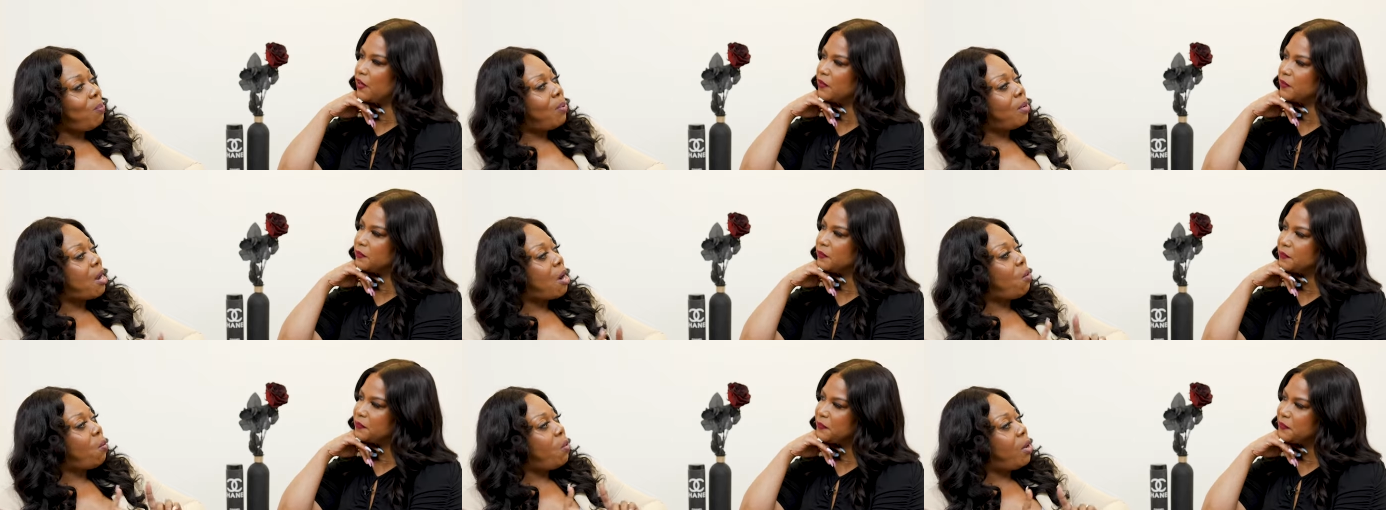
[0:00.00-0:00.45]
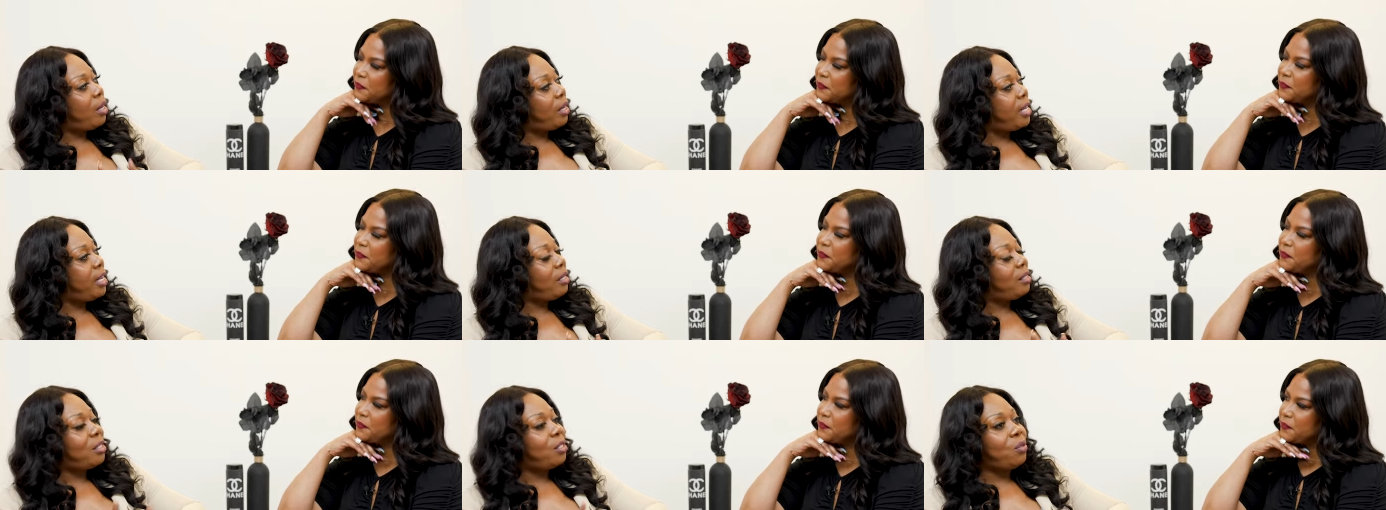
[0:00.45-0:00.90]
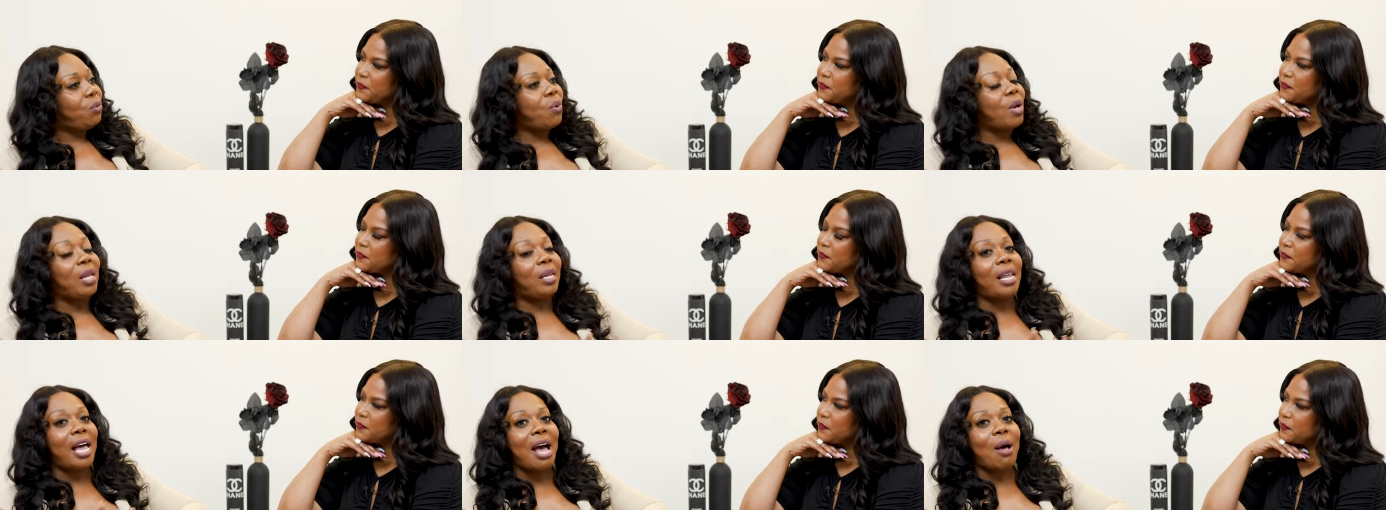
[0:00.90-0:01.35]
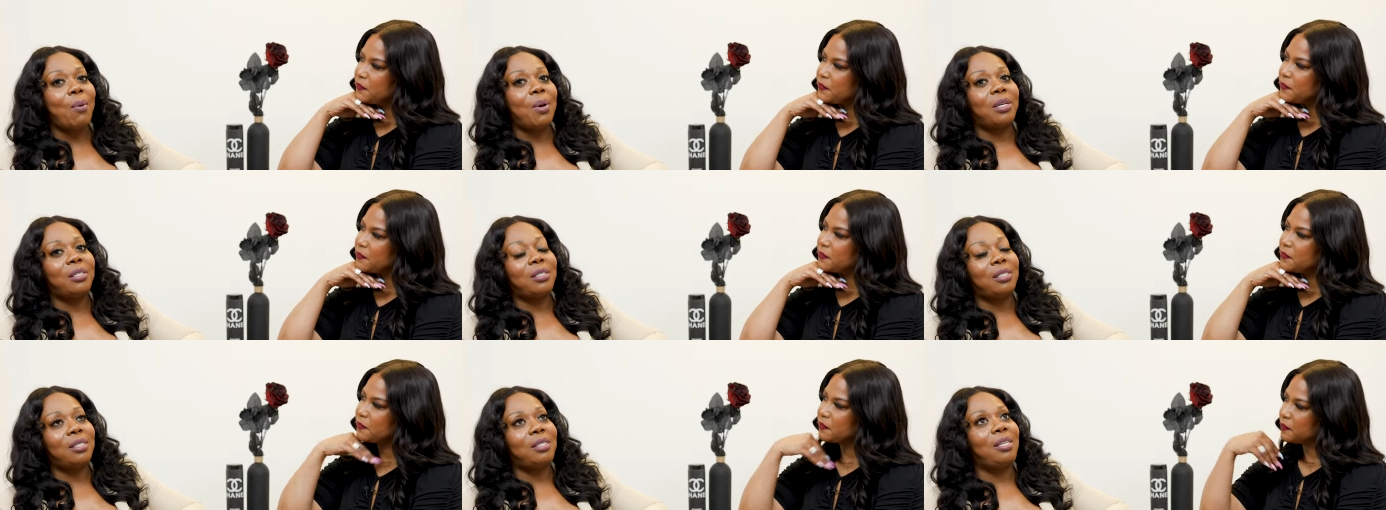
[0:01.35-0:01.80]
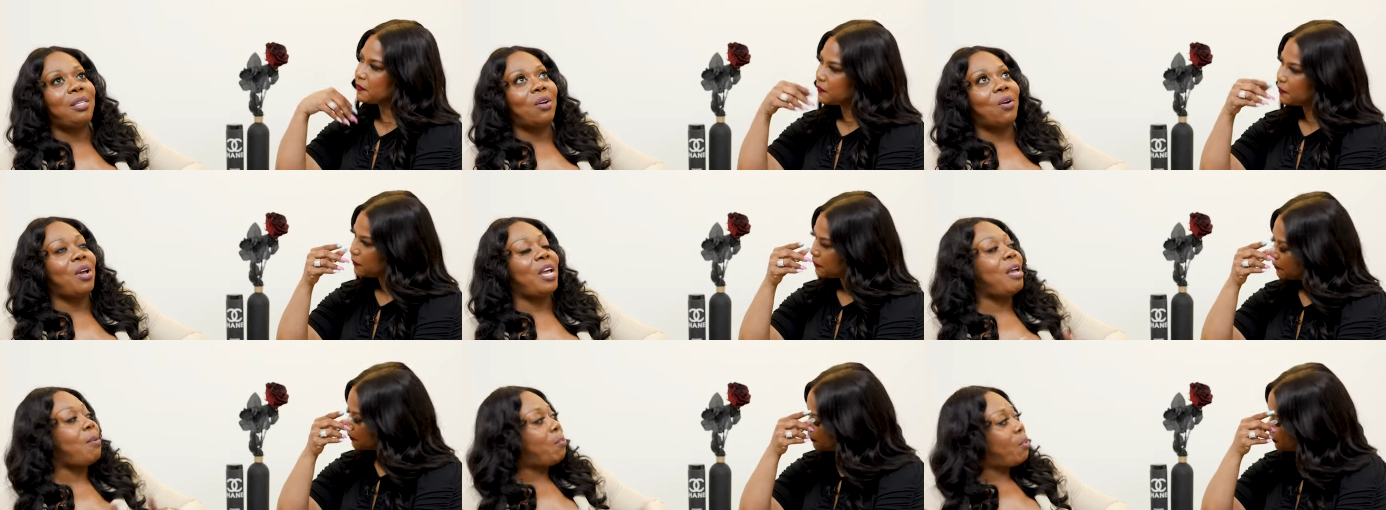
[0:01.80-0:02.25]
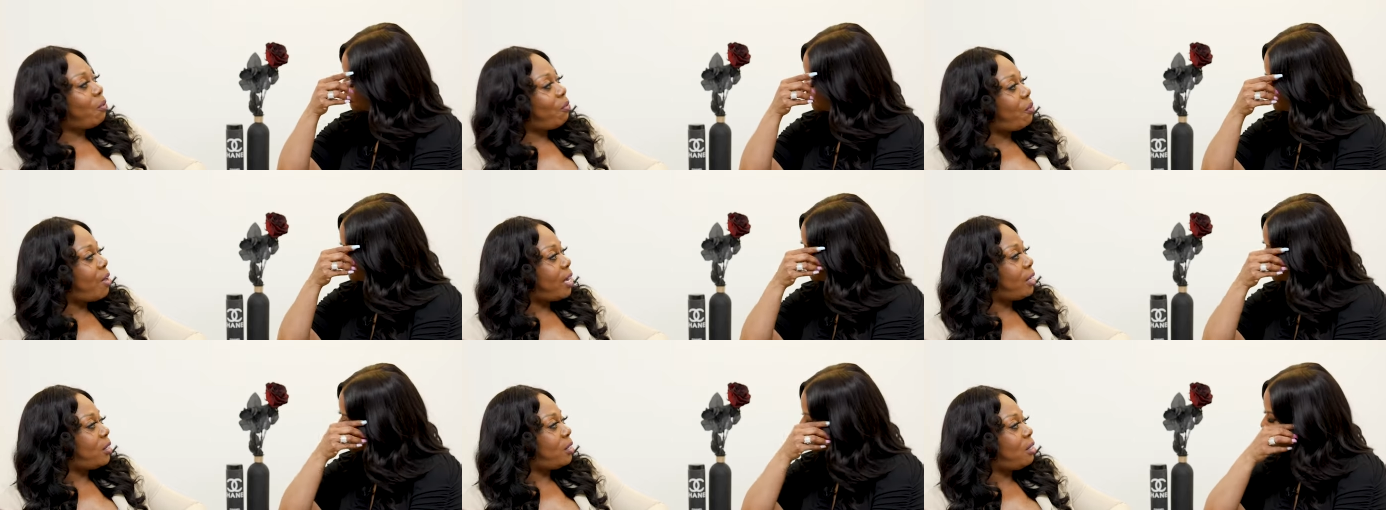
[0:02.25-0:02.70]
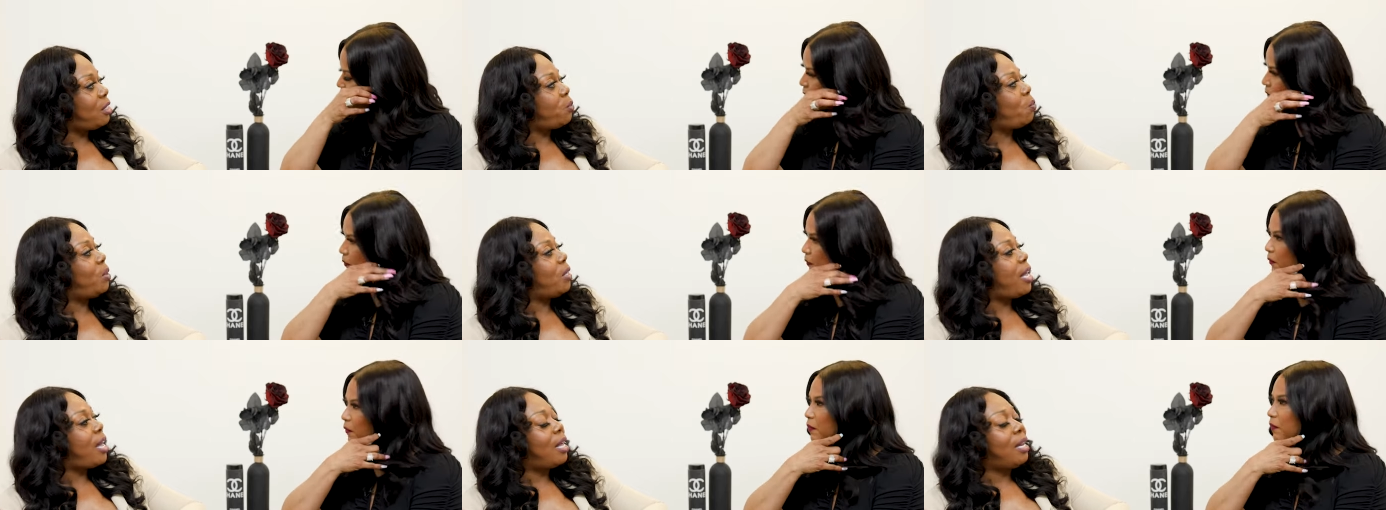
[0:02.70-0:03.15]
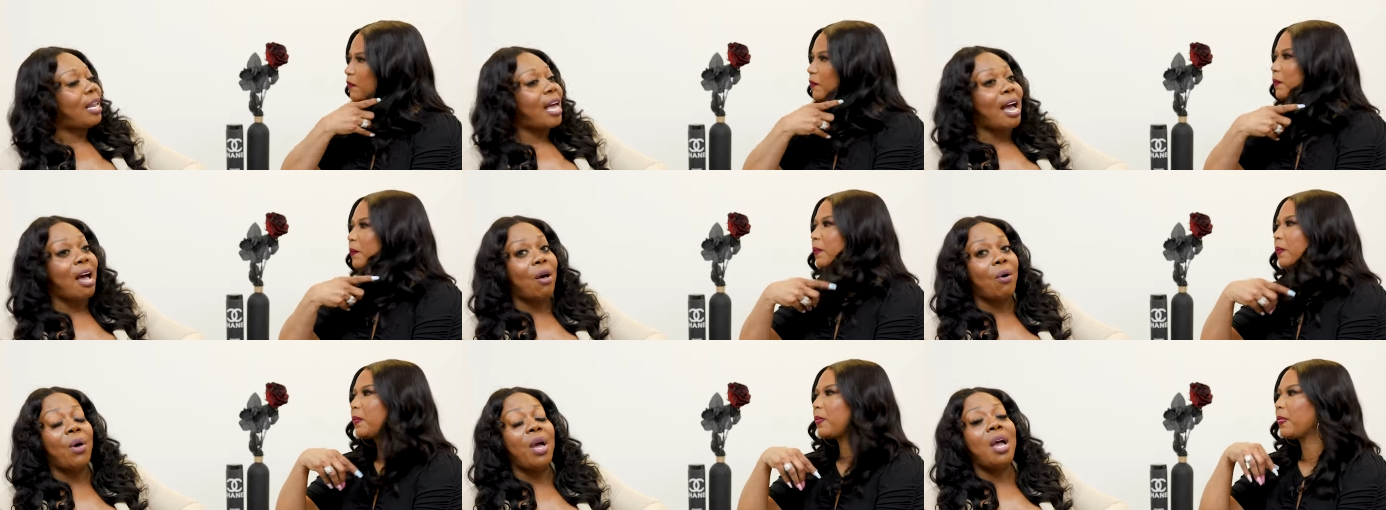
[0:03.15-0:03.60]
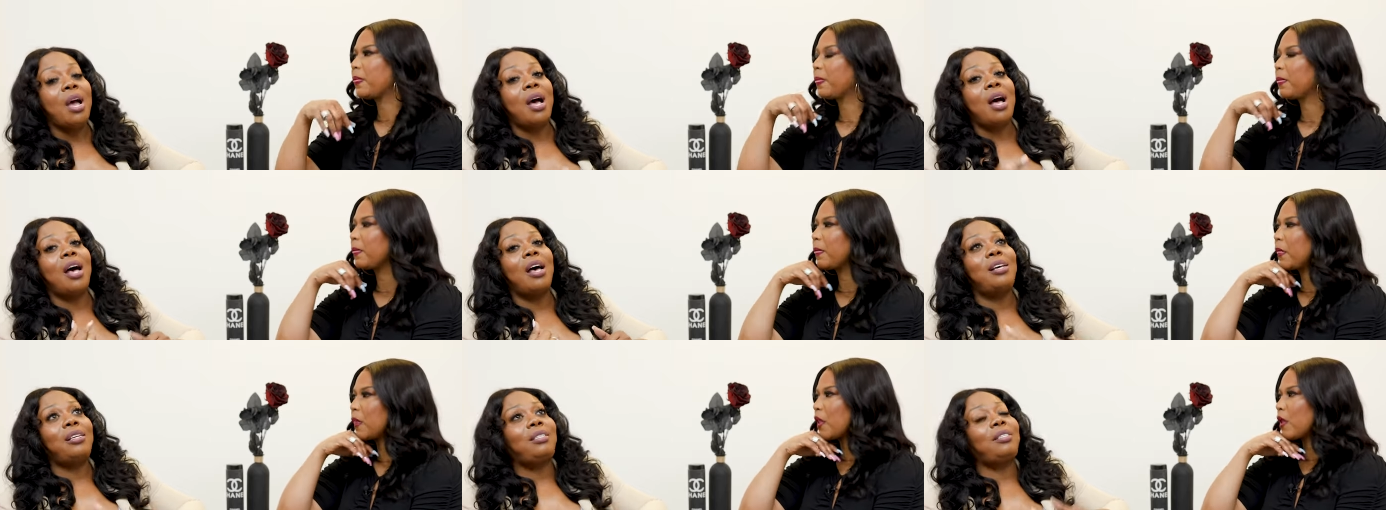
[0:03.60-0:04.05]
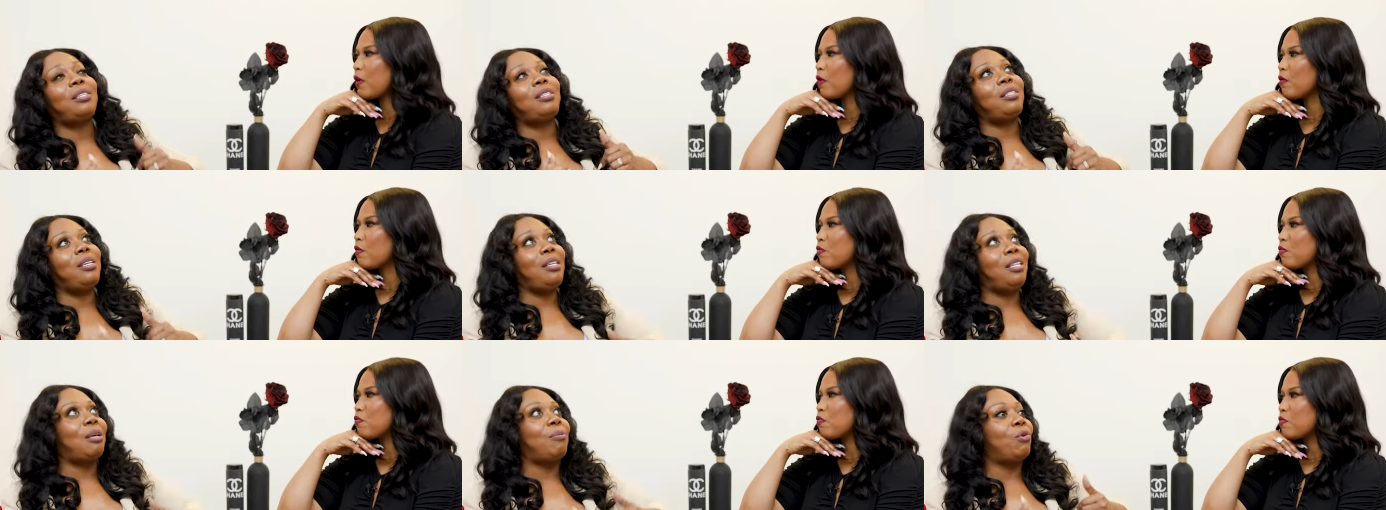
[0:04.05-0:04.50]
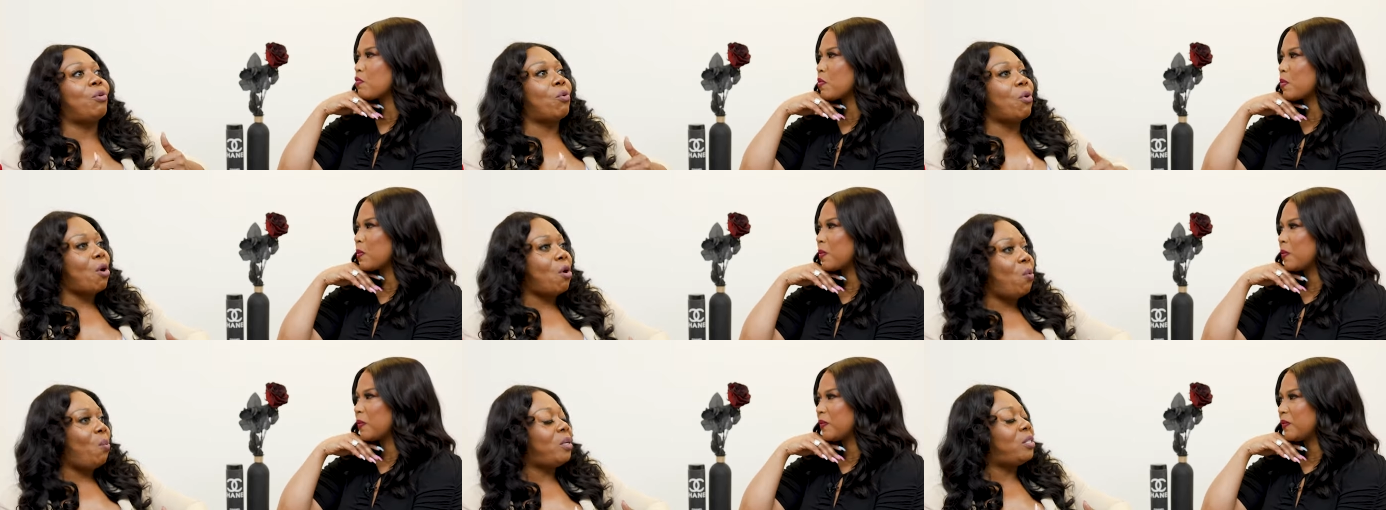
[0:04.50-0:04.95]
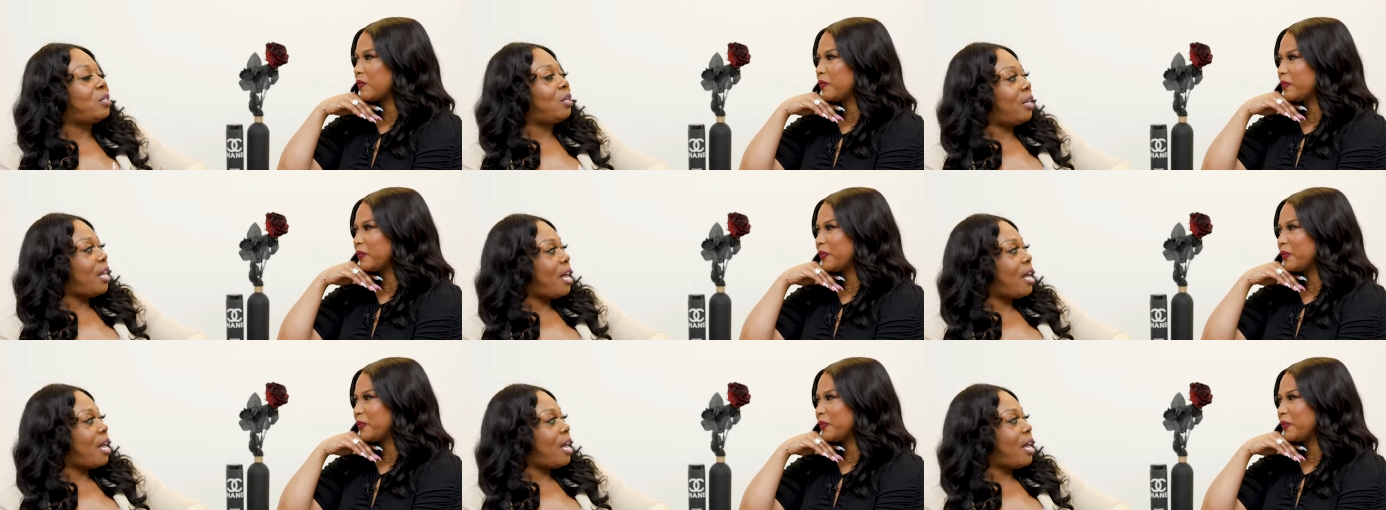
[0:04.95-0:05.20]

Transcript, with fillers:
Speaker 1: people are willing to allow us to see their imperfection is when they allow us to see them grow, which